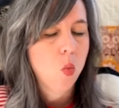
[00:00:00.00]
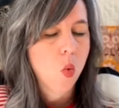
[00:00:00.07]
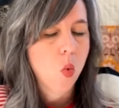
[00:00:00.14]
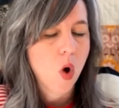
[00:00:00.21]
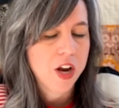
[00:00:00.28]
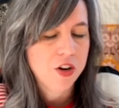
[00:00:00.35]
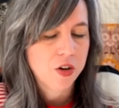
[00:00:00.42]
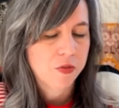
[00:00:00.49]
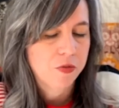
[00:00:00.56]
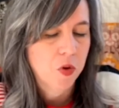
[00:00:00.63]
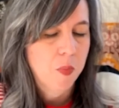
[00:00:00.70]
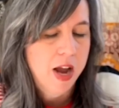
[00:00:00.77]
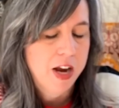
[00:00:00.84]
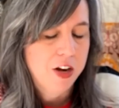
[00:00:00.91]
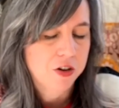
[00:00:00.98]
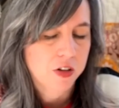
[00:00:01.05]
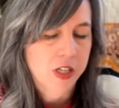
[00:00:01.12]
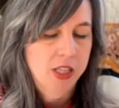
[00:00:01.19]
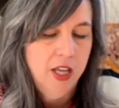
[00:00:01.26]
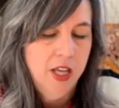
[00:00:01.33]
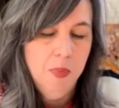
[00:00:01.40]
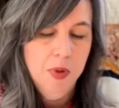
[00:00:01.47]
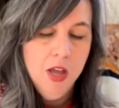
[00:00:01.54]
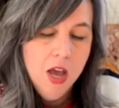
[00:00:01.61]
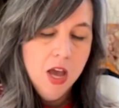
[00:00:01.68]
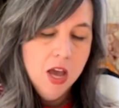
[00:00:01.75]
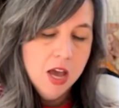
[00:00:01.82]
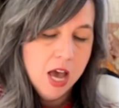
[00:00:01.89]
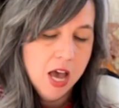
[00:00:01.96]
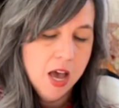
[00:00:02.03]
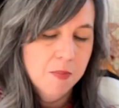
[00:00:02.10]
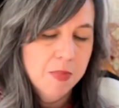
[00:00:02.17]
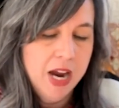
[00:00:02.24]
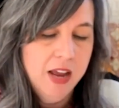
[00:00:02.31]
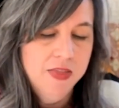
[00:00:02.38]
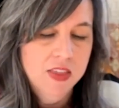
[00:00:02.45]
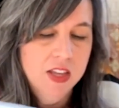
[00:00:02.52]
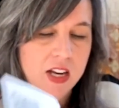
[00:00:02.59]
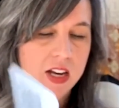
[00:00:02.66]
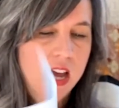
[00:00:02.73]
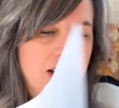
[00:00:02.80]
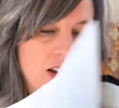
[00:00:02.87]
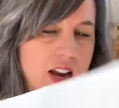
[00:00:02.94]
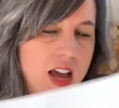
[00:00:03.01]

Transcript: a wonderful binder clip. Um, and then a